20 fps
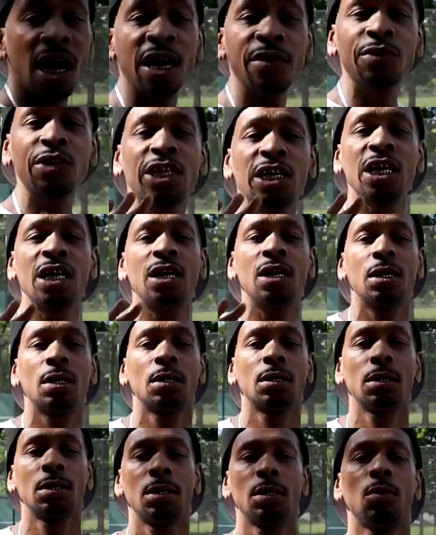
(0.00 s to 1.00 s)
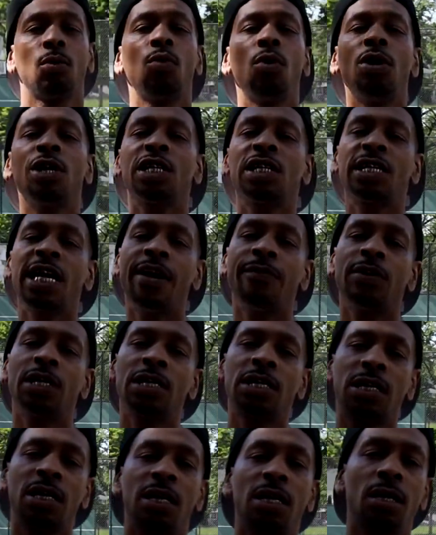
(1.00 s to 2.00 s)
up shit, war seven
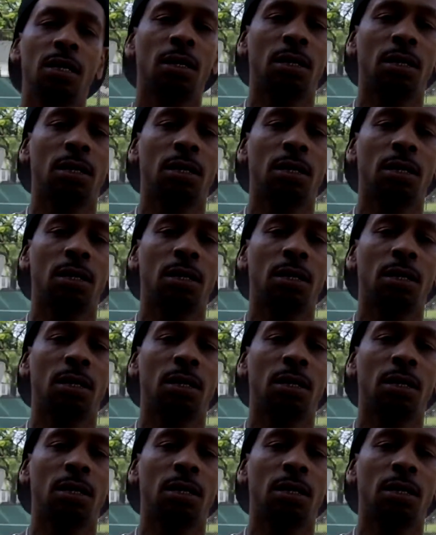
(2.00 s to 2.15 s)
shit.